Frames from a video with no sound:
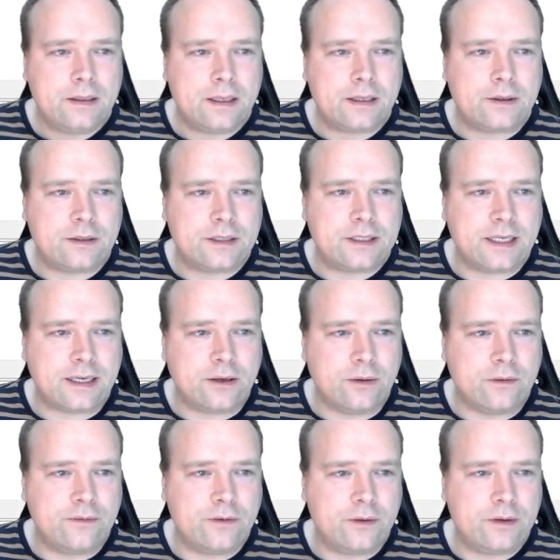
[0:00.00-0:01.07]
I can also take a
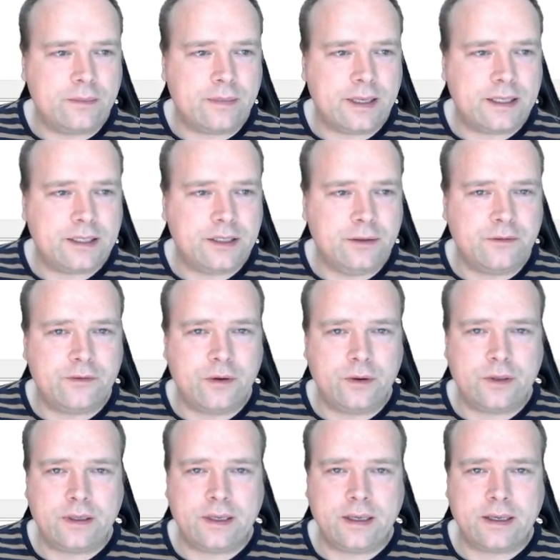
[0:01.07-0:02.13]
whole folder, Mike's new
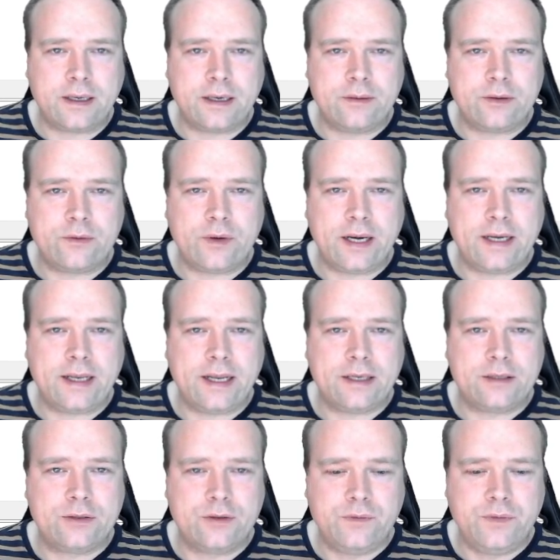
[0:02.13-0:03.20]
folder, then I can drag
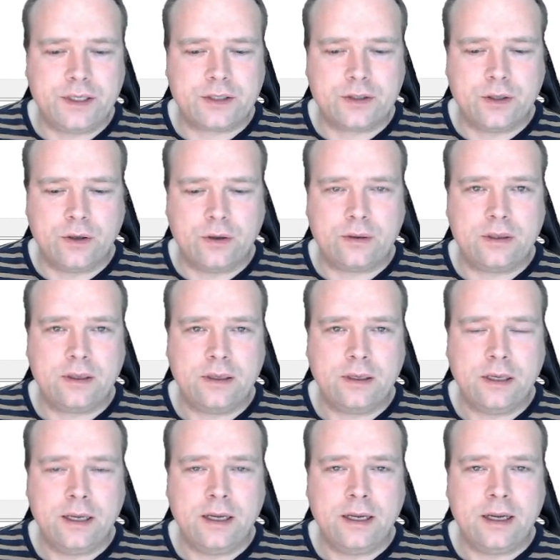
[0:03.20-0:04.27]
that to VS Code.
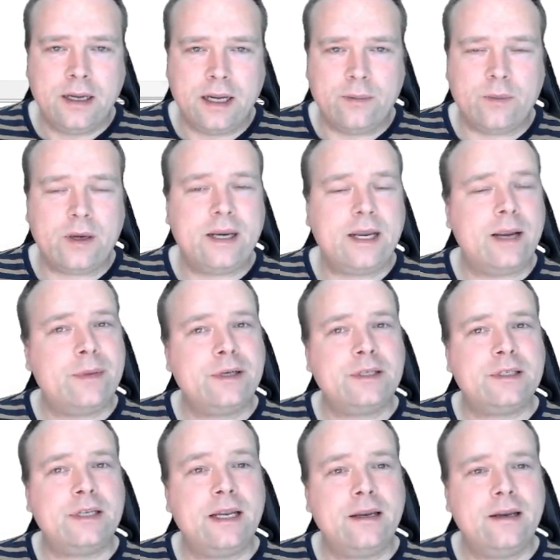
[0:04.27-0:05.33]
And what
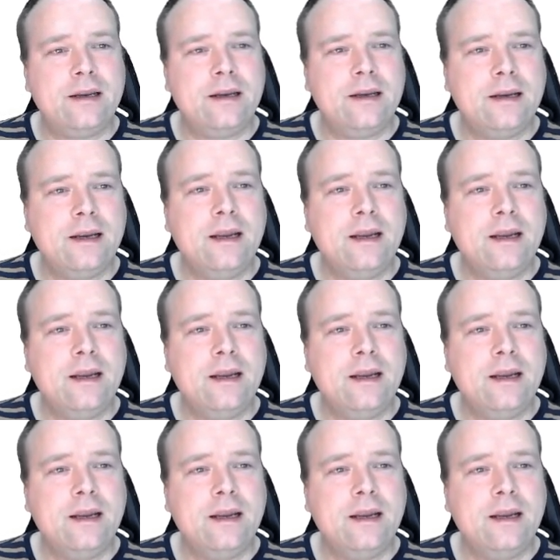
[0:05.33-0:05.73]
happens then?